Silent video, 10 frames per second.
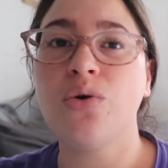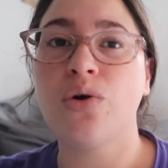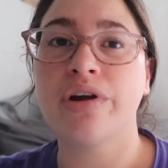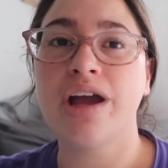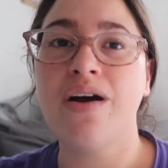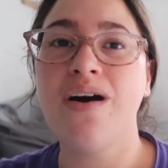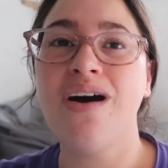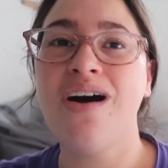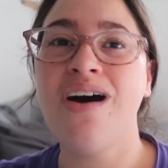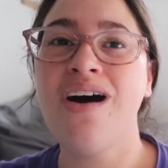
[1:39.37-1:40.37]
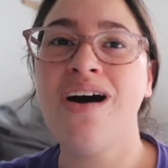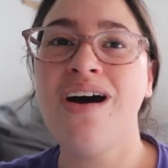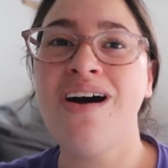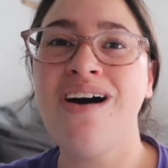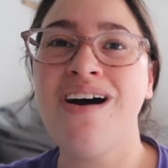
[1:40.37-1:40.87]

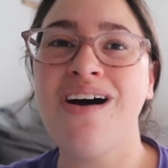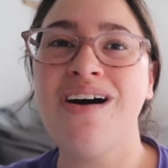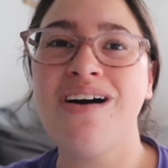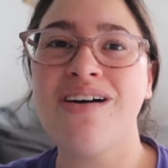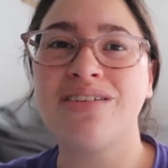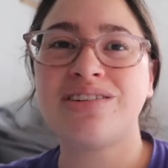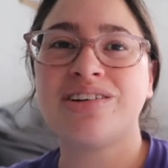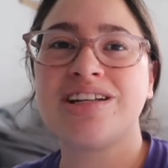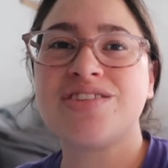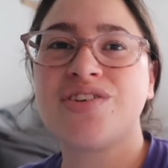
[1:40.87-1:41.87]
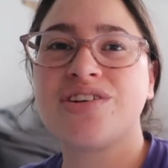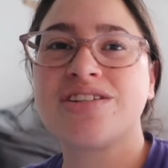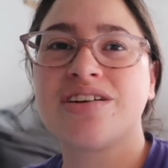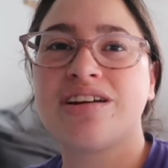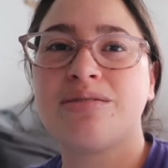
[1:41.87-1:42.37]
Oh no, let's
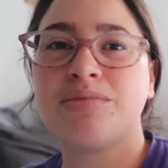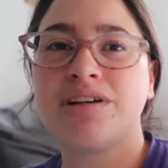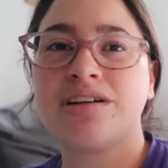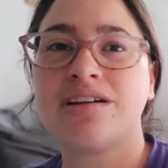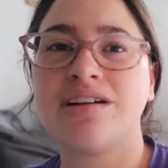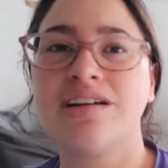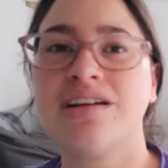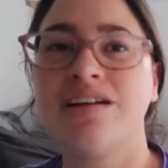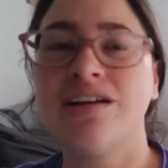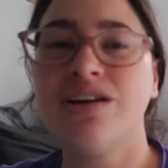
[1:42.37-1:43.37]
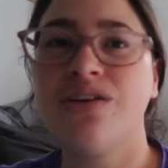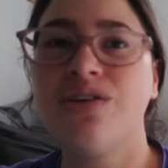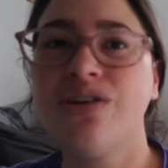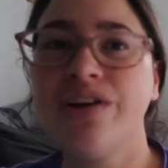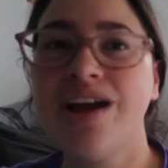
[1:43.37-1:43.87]
focus on him.
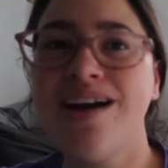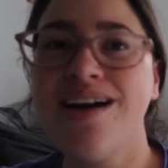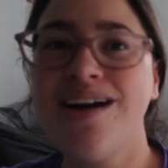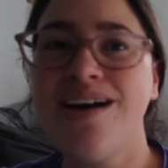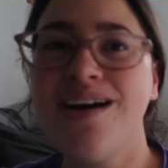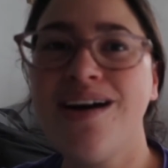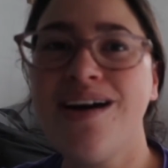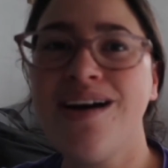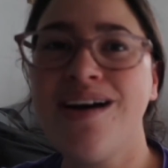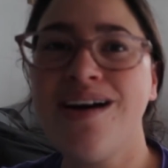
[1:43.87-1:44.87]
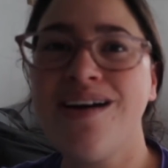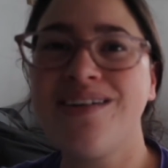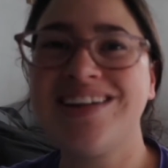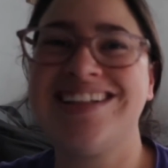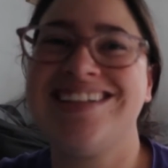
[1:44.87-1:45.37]
Oreo.
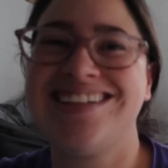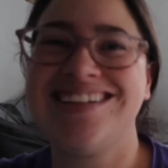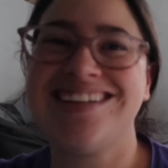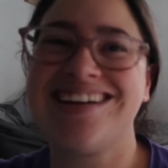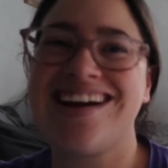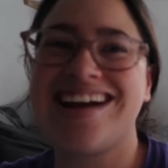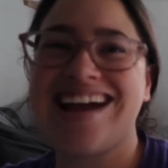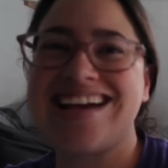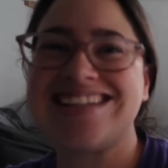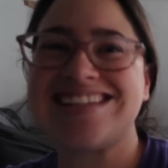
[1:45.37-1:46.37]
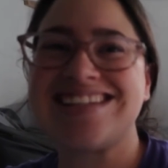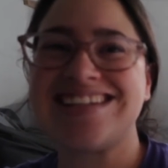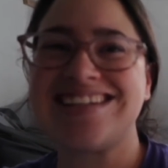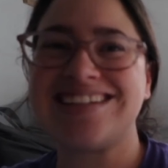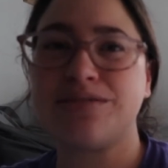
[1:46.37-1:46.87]
All right guys.
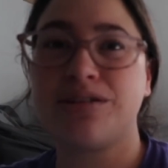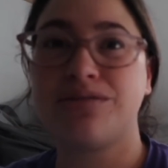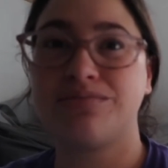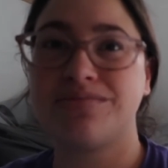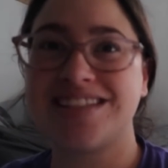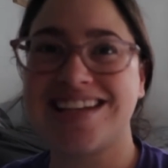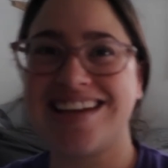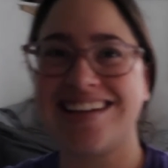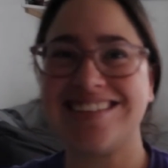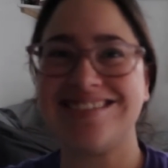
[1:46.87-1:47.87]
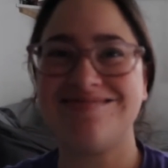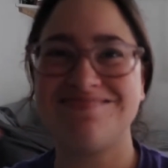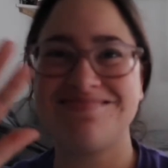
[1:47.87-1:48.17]
Oh, see ya.